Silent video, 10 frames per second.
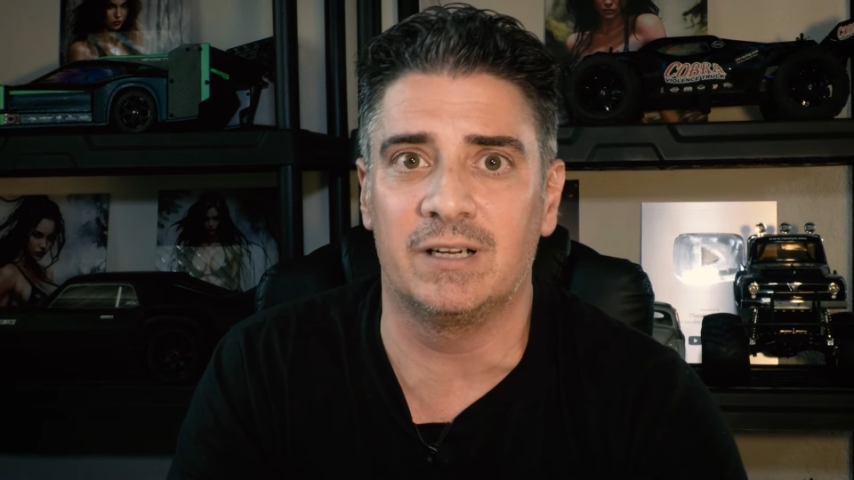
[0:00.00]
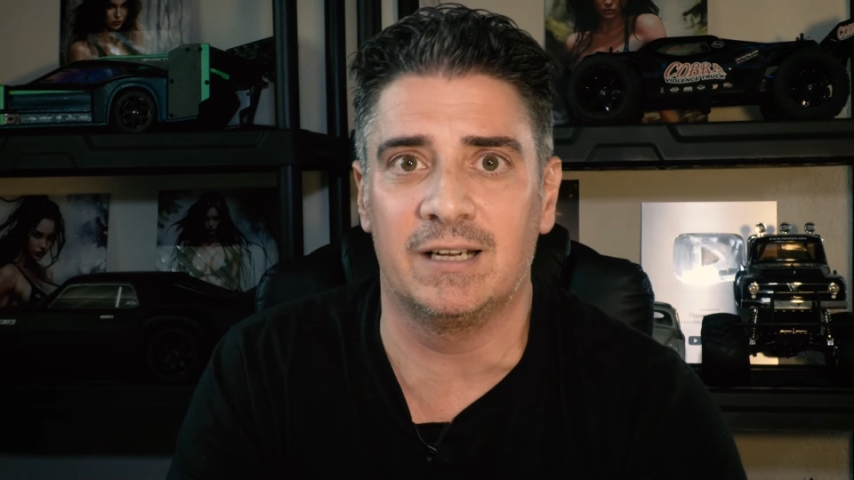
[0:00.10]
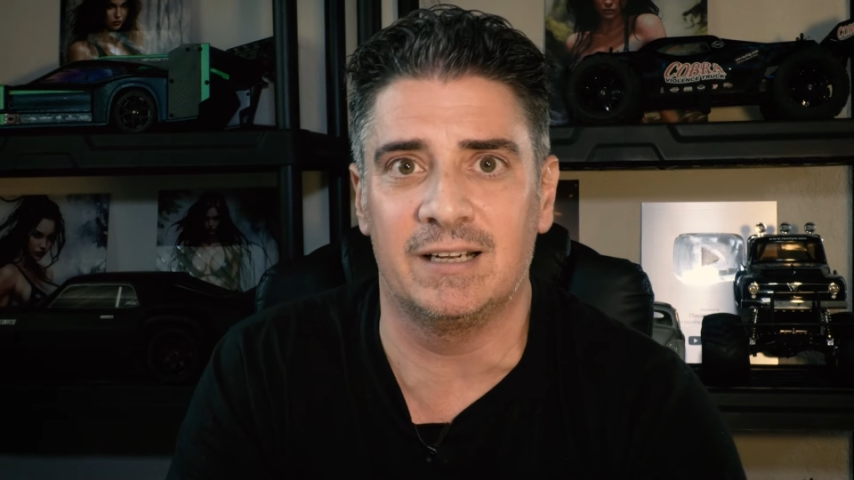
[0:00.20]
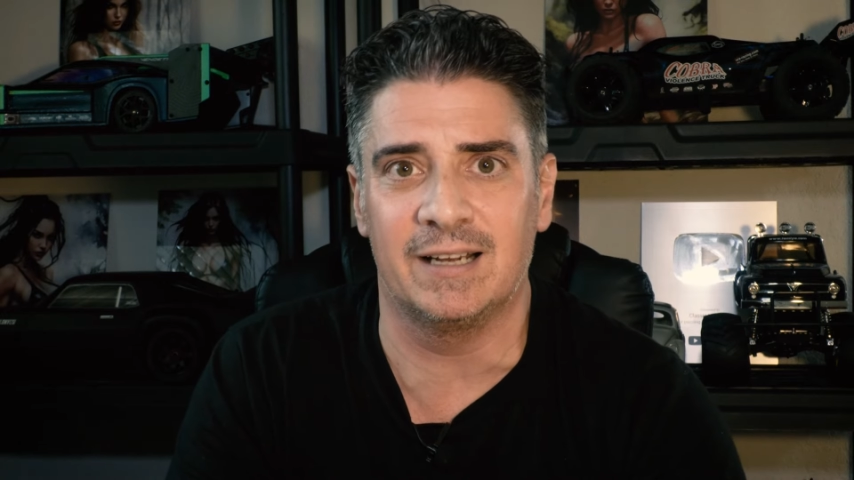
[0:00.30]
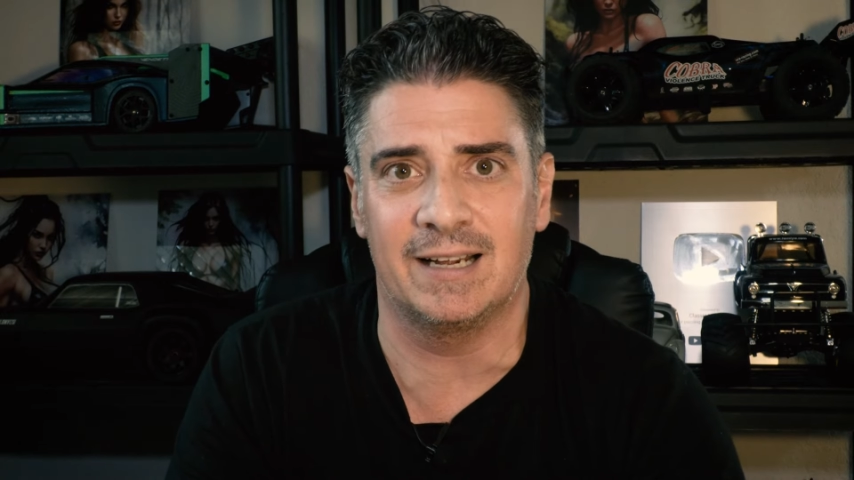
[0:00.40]

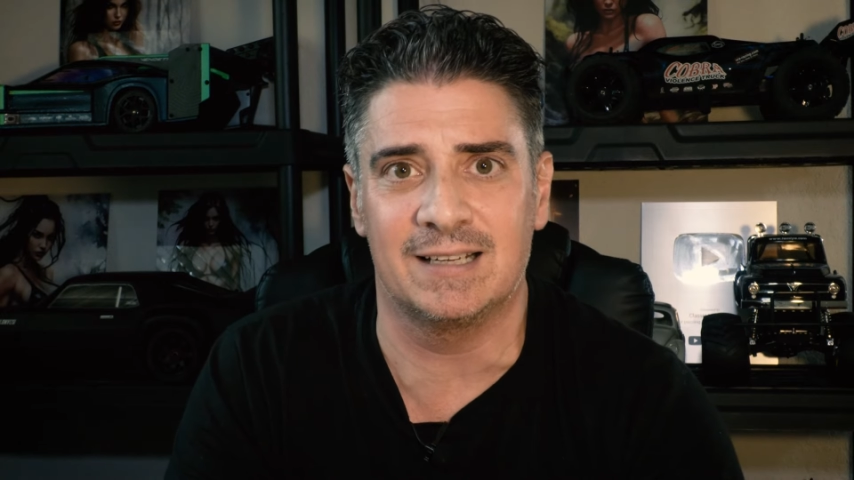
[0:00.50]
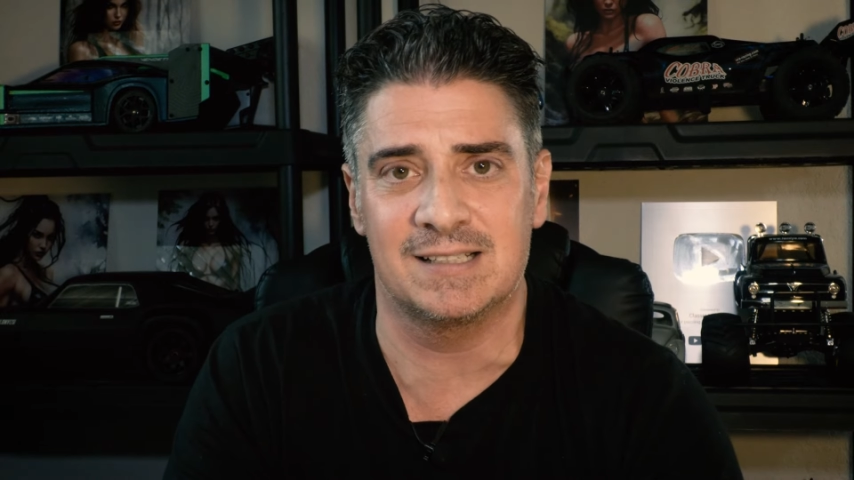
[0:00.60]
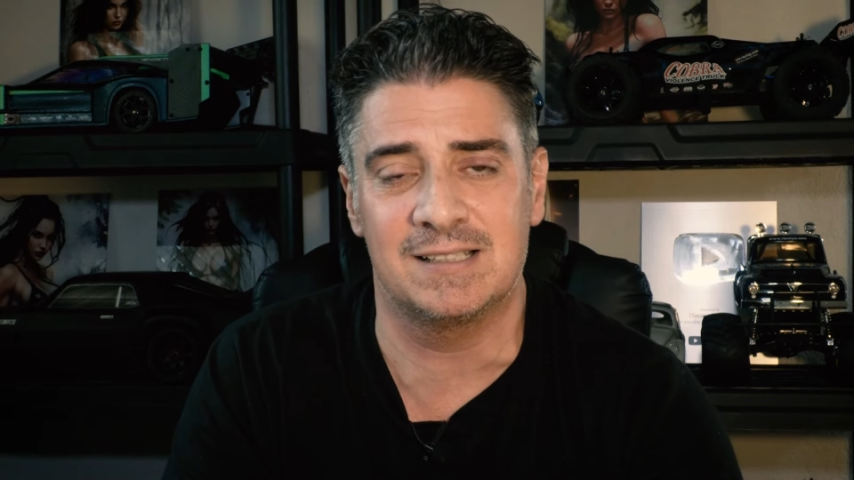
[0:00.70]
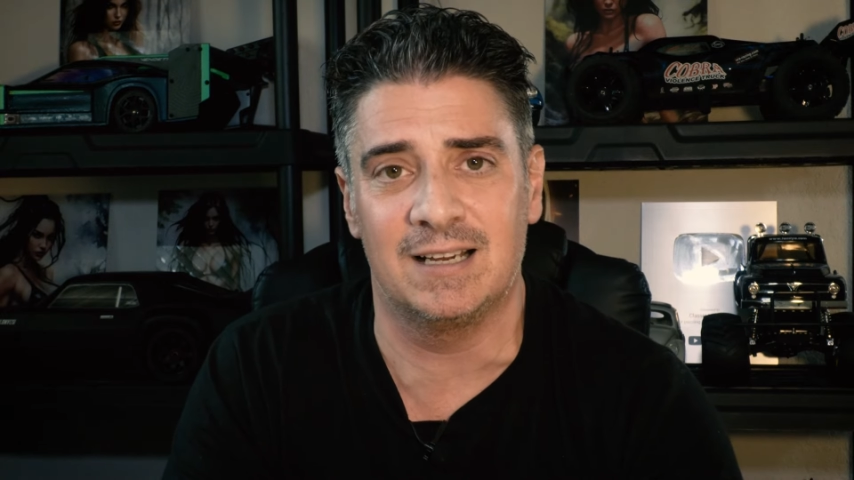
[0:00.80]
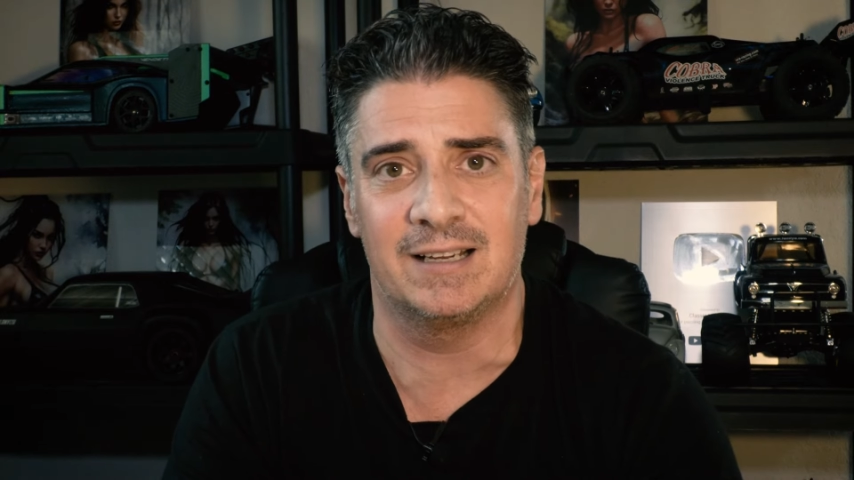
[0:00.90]
And I gotta
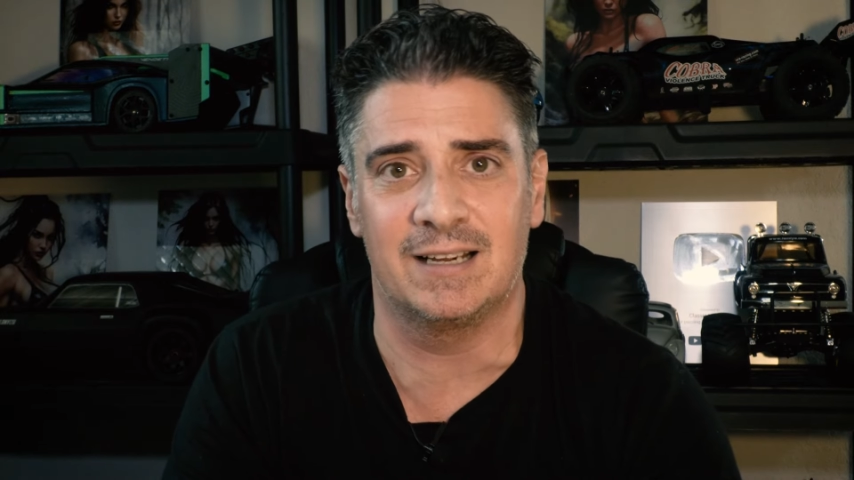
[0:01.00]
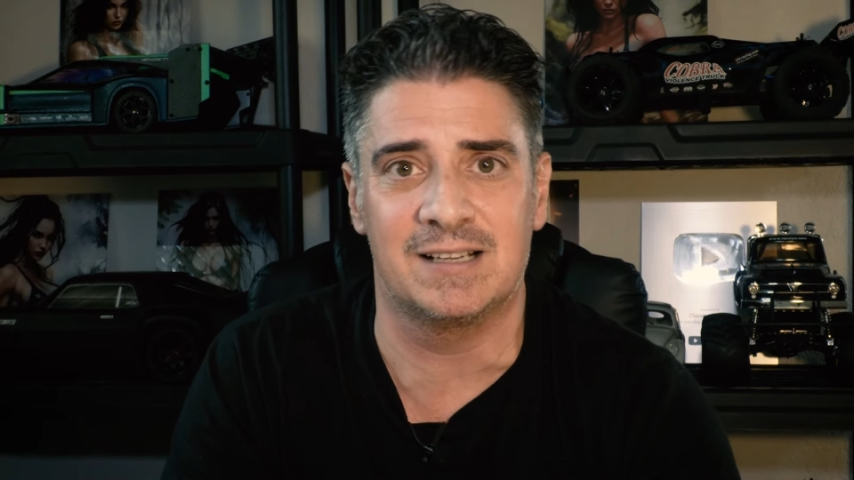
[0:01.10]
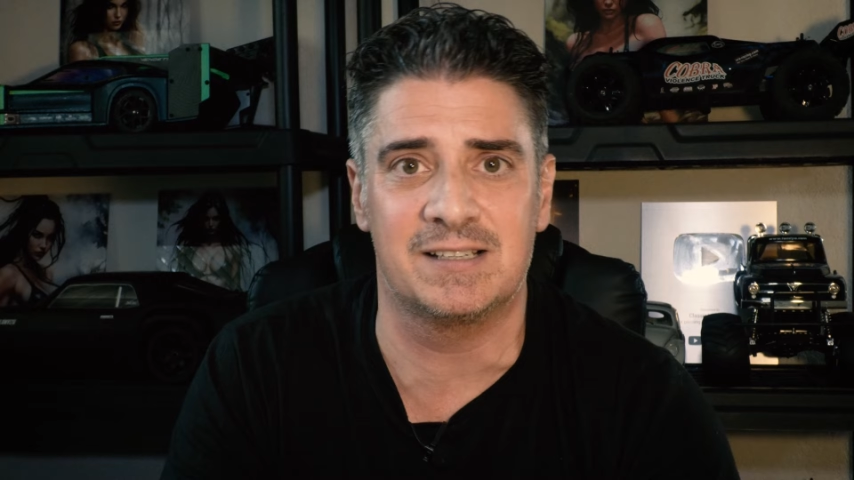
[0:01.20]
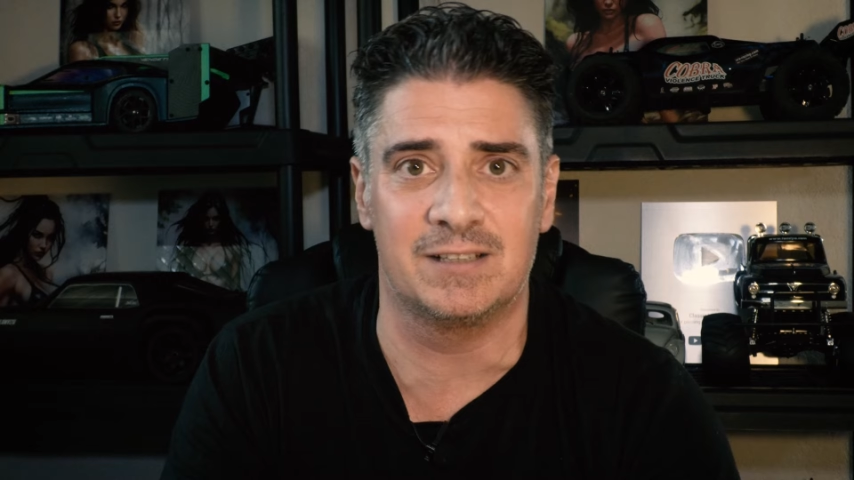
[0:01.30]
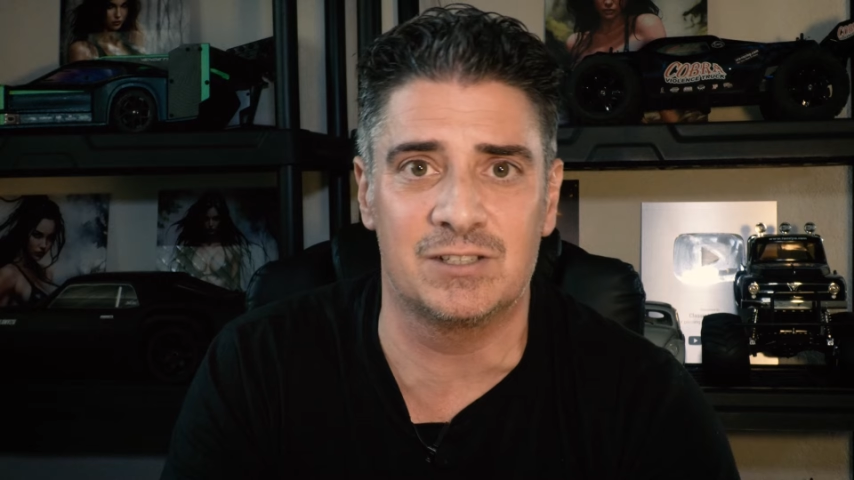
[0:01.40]

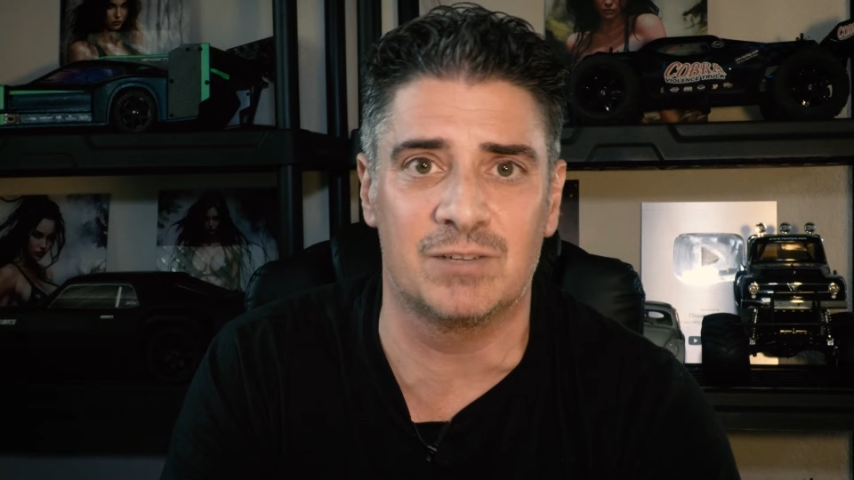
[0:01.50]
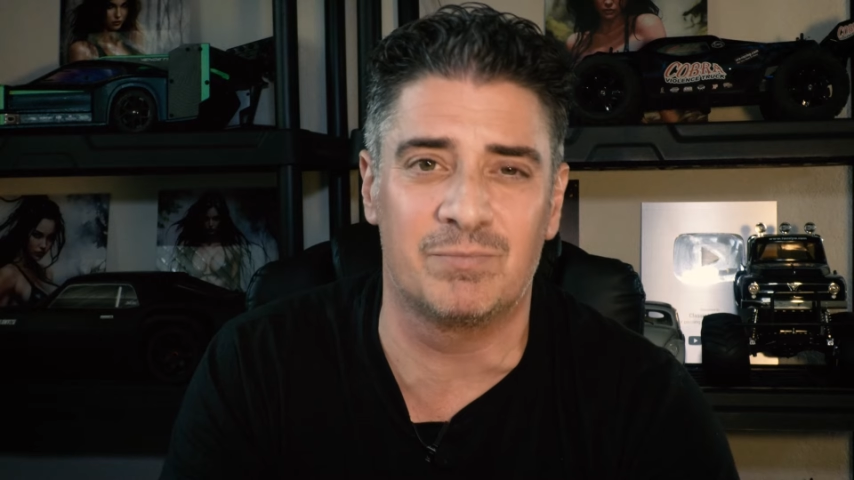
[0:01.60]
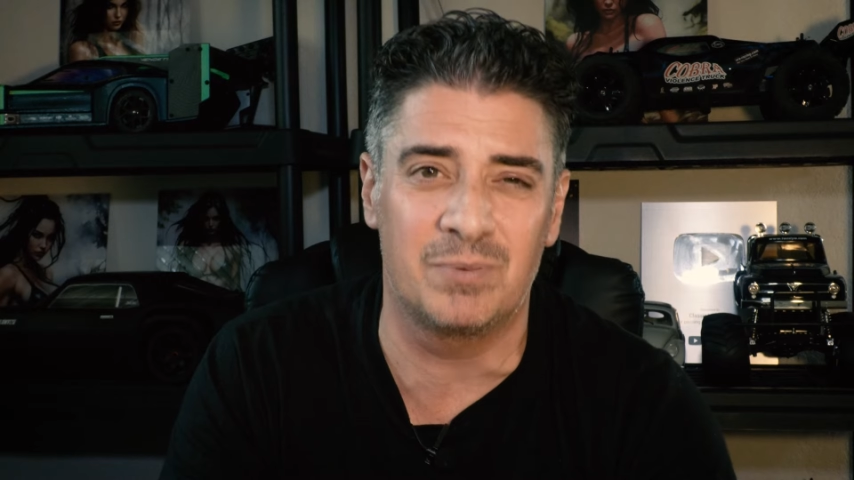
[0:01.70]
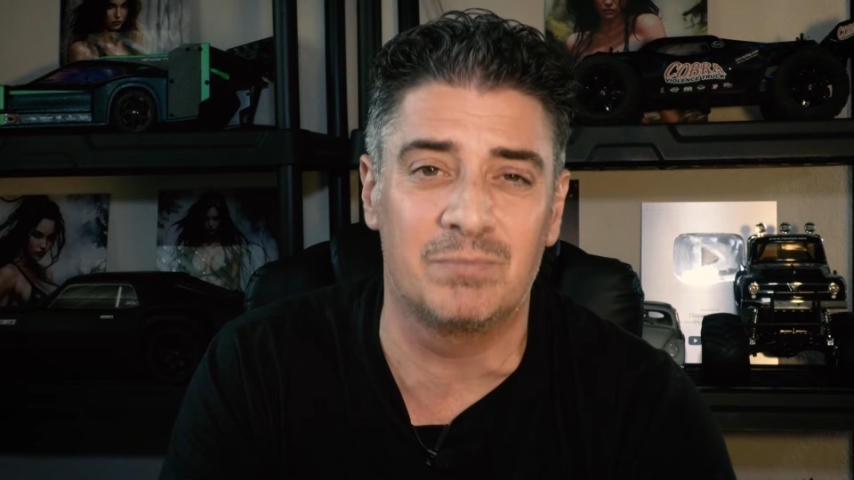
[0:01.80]
say there's some